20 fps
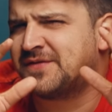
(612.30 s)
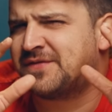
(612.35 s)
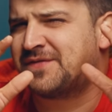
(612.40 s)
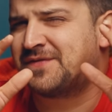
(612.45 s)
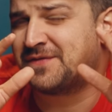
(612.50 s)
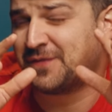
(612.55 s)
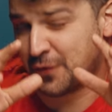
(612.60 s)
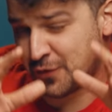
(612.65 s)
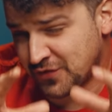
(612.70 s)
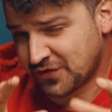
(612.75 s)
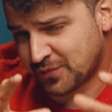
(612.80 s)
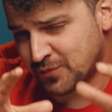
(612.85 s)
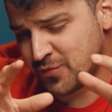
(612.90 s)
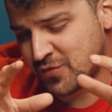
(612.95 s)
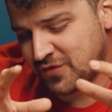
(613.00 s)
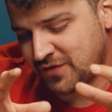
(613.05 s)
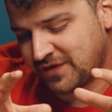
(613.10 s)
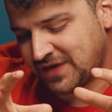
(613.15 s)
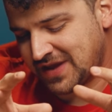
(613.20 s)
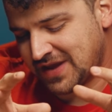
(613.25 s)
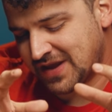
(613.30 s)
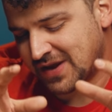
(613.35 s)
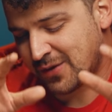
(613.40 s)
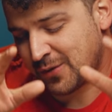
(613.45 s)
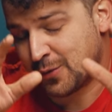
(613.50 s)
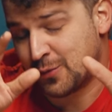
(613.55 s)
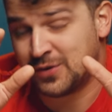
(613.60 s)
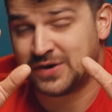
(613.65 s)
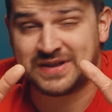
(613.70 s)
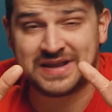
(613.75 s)
the first movie
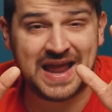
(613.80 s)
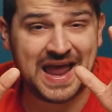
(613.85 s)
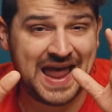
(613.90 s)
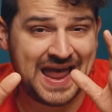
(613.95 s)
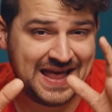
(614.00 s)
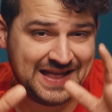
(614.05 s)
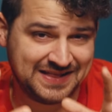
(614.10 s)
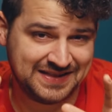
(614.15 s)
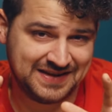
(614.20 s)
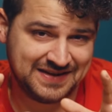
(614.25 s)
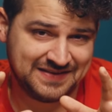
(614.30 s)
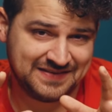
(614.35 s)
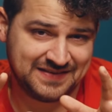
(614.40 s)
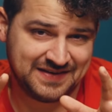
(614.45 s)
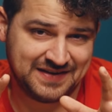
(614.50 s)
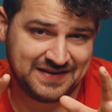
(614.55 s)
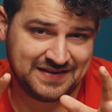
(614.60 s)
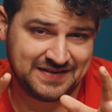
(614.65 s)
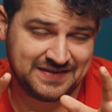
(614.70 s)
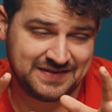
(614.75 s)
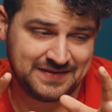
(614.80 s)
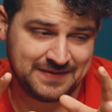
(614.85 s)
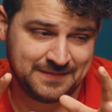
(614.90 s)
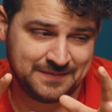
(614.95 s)
with aliens in it?